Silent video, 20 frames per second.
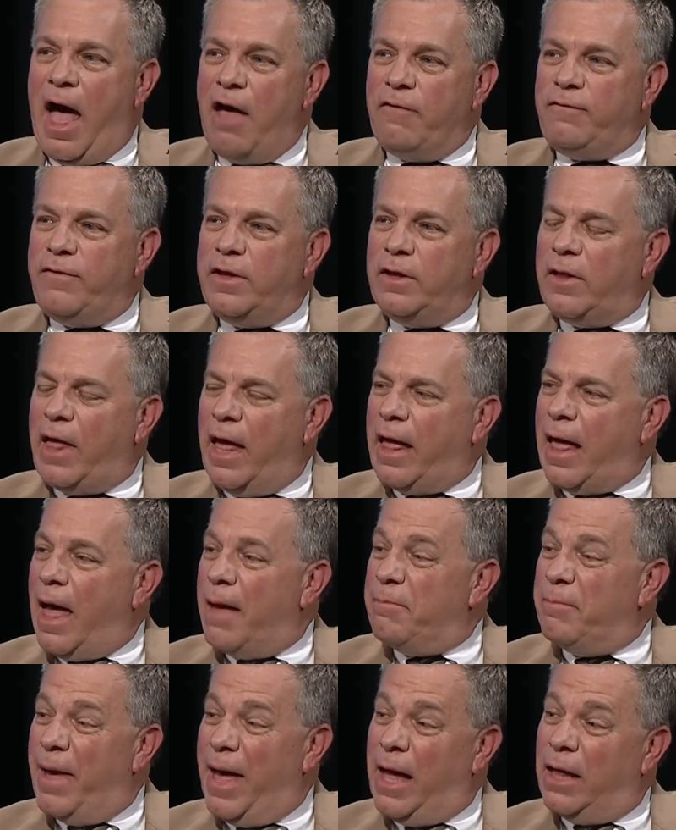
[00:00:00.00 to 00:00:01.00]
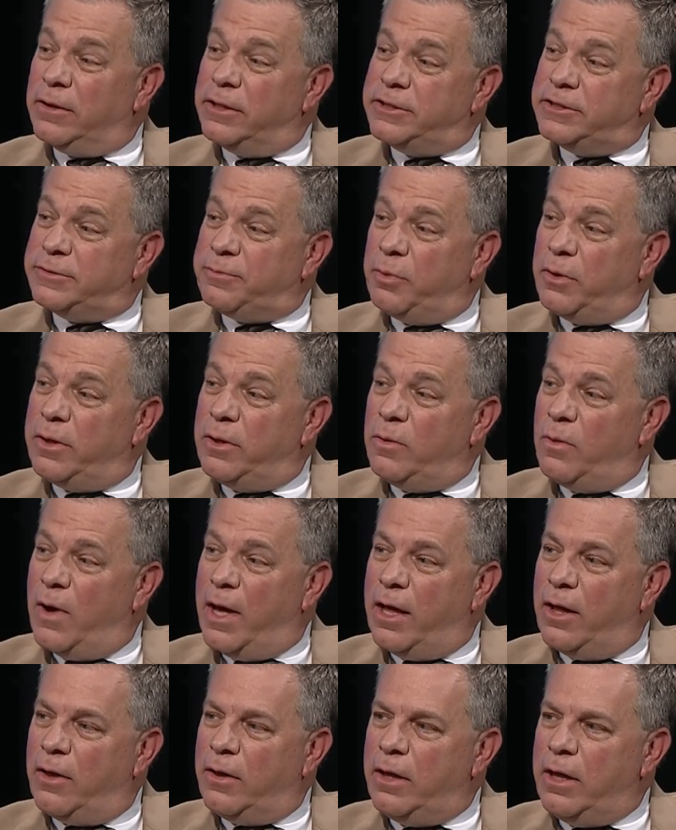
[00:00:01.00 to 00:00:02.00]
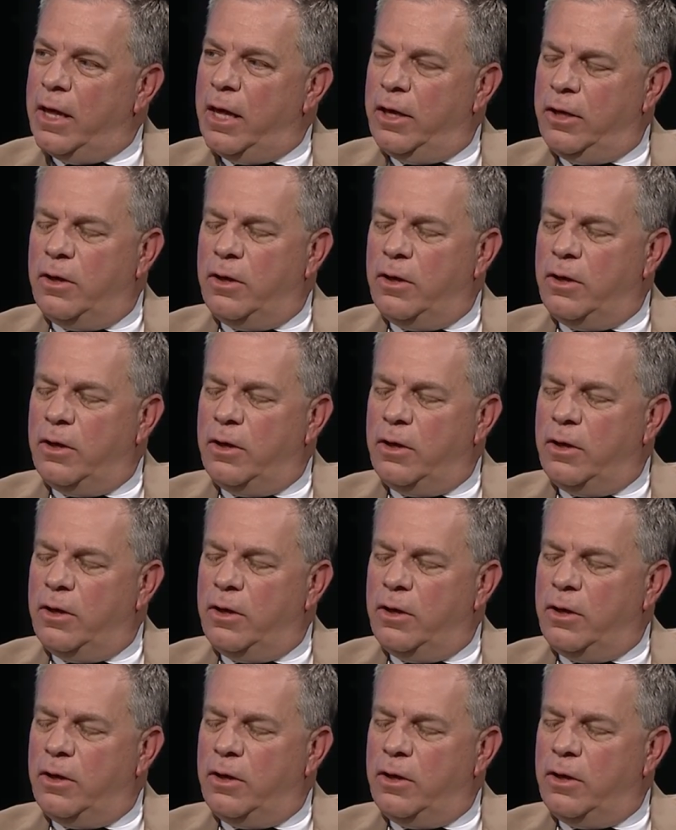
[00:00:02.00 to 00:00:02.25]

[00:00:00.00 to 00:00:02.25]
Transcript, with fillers: I feel like I balance pretty well. Mm -hmm.